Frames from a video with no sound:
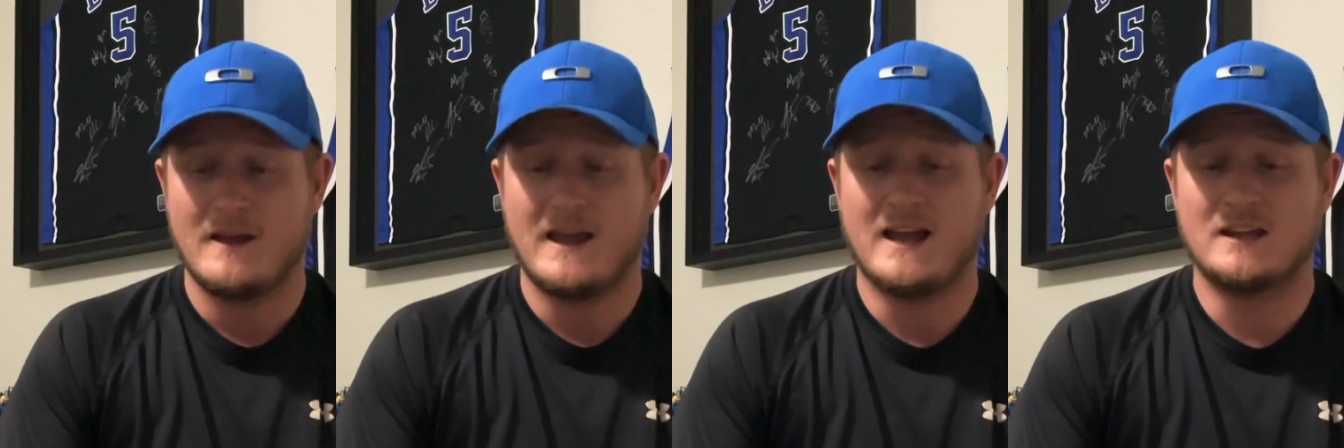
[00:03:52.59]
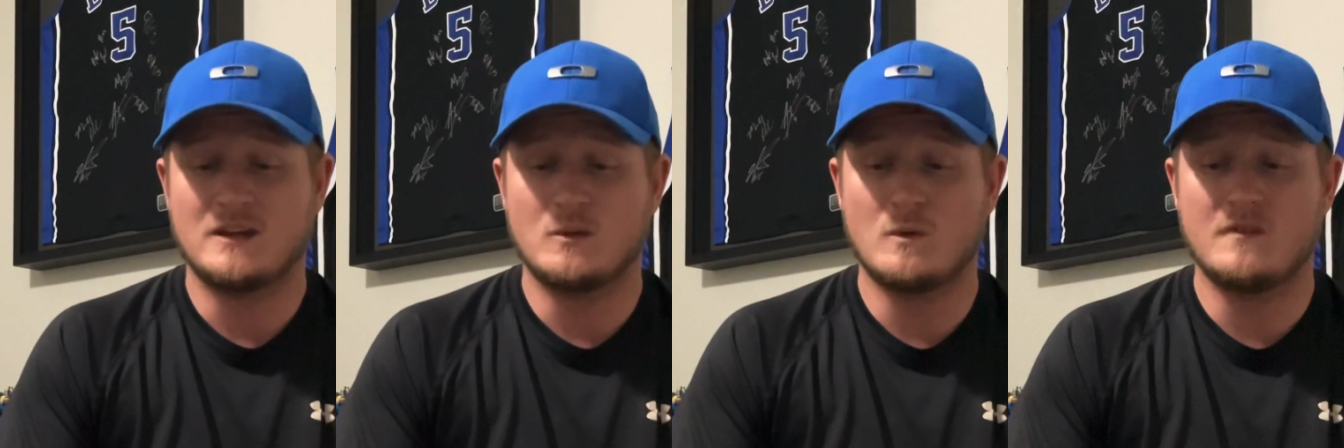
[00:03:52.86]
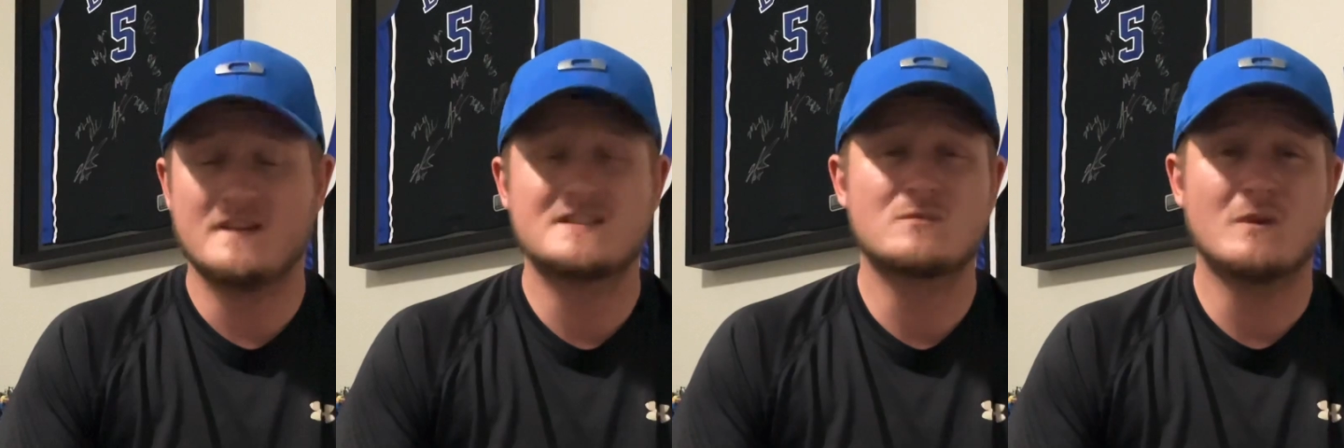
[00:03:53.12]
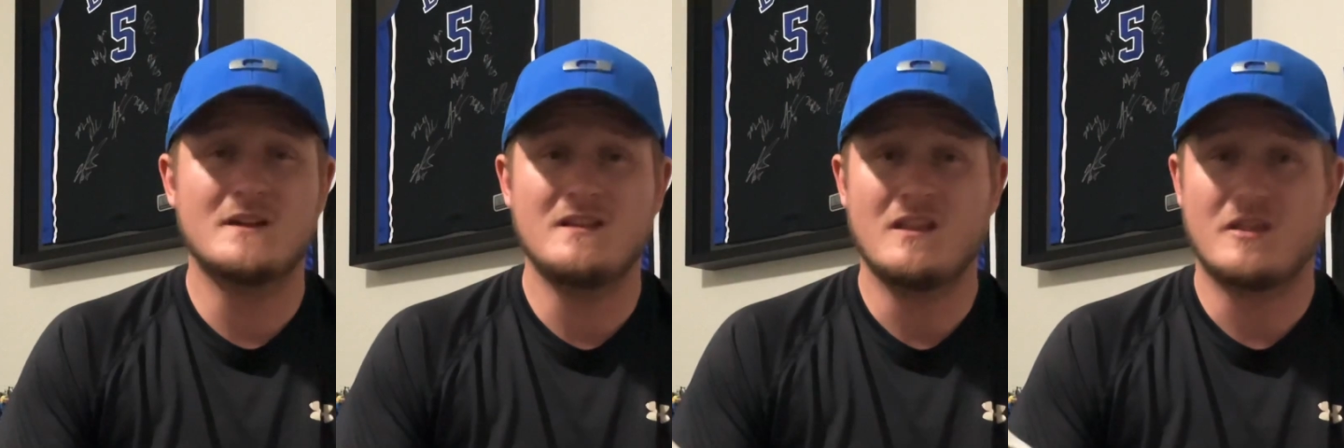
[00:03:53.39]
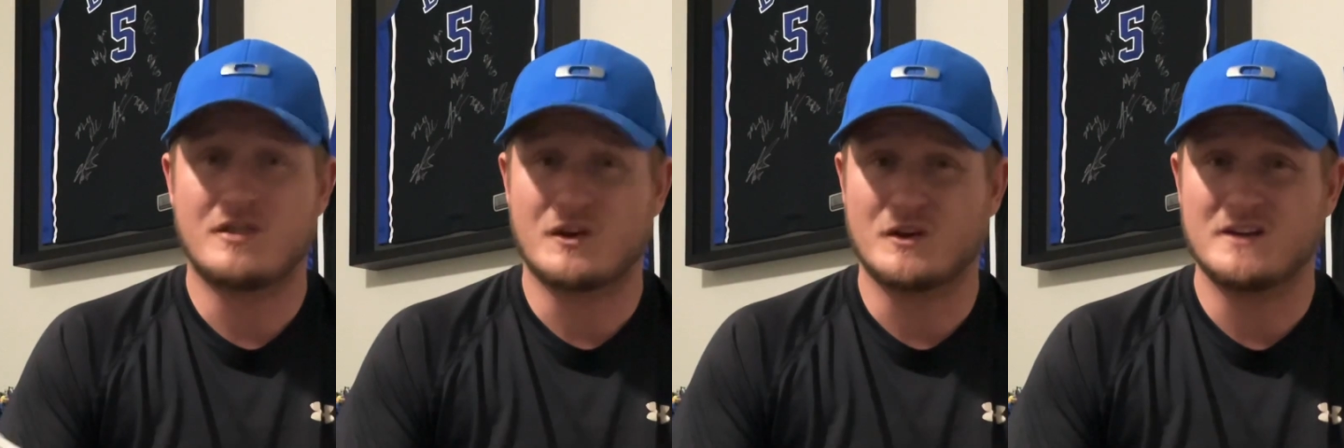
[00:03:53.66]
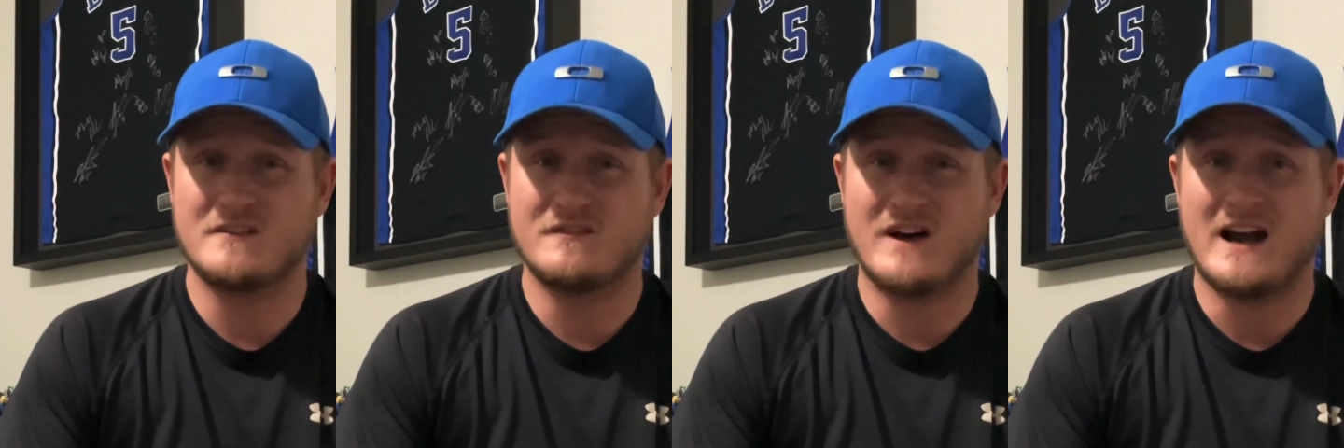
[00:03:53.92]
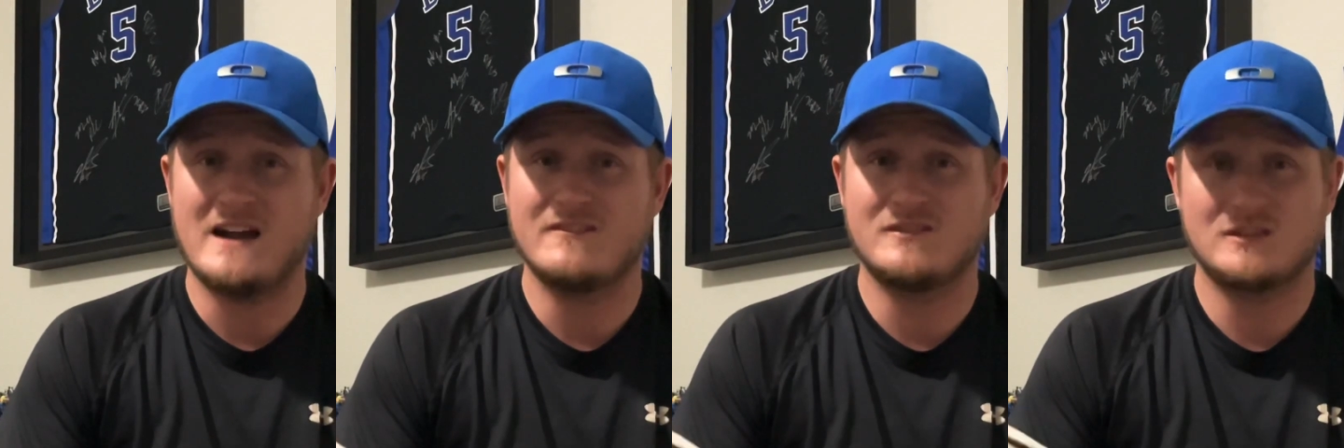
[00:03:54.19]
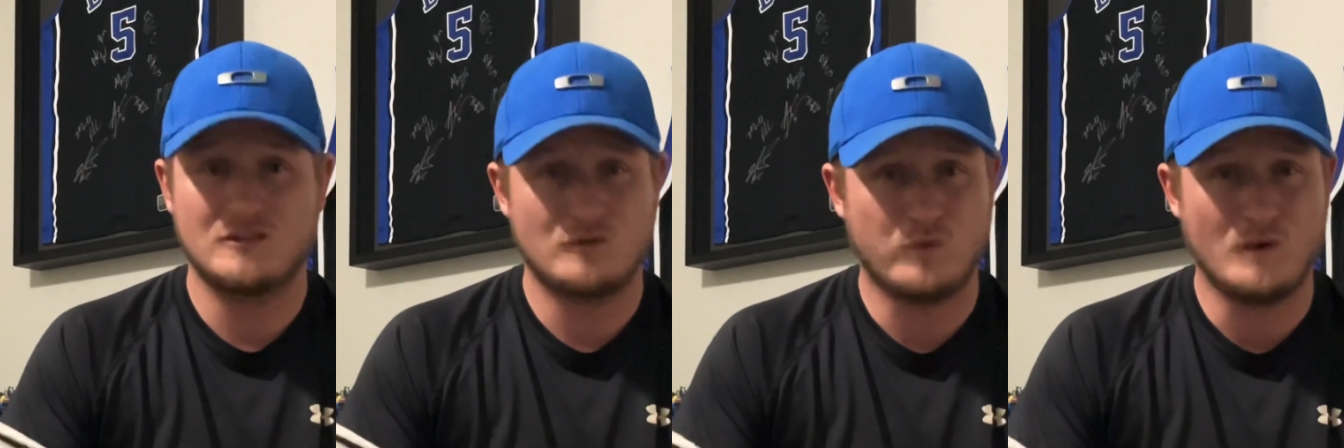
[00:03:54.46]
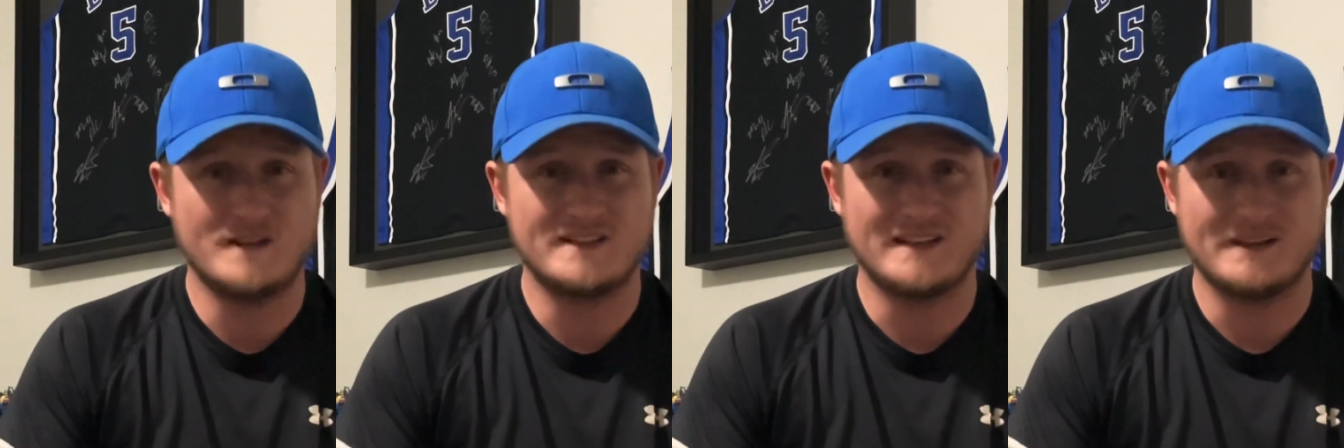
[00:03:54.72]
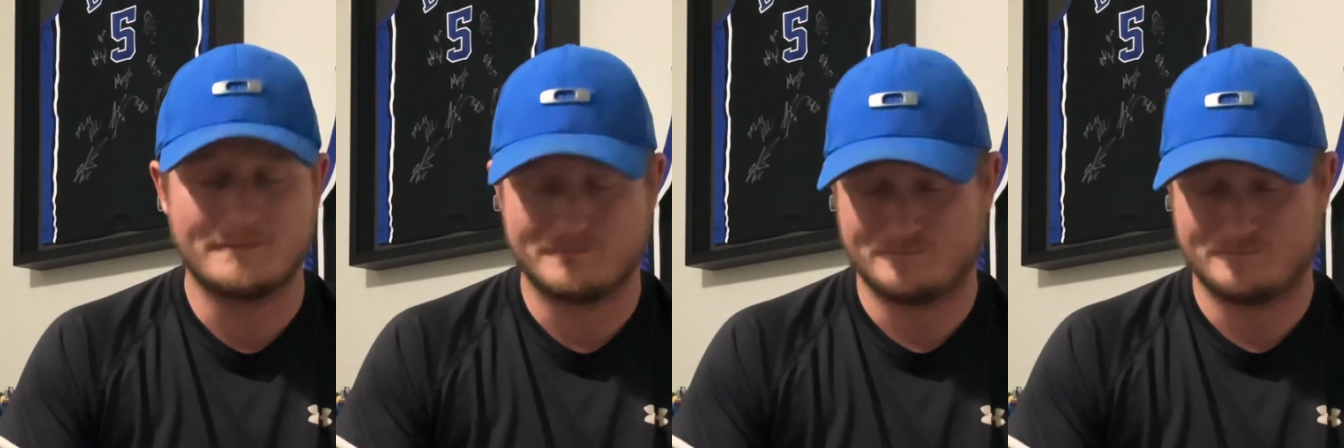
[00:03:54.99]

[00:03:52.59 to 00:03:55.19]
and you win this one 35-20.